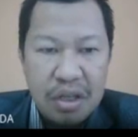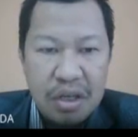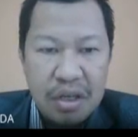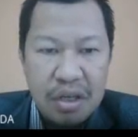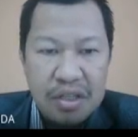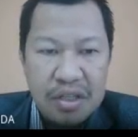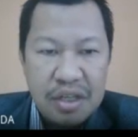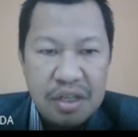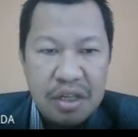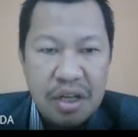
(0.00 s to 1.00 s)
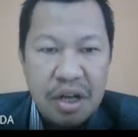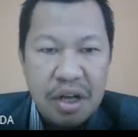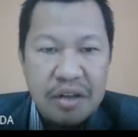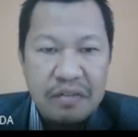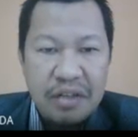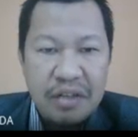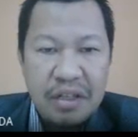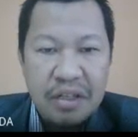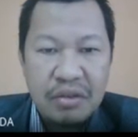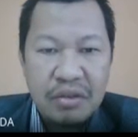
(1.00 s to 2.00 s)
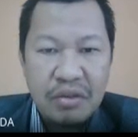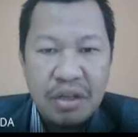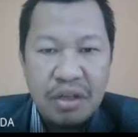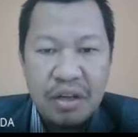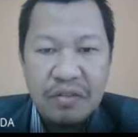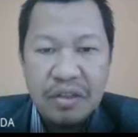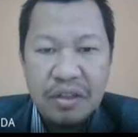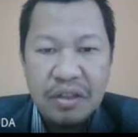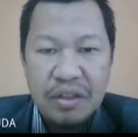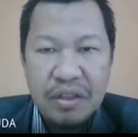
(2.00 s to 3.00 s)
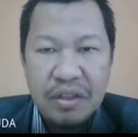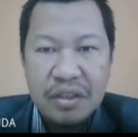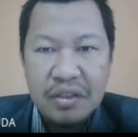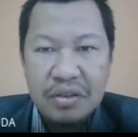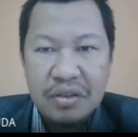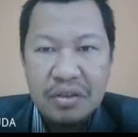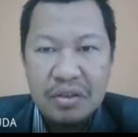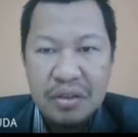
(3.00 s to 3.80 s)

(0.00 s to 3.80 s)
the signal are difficult to recover. So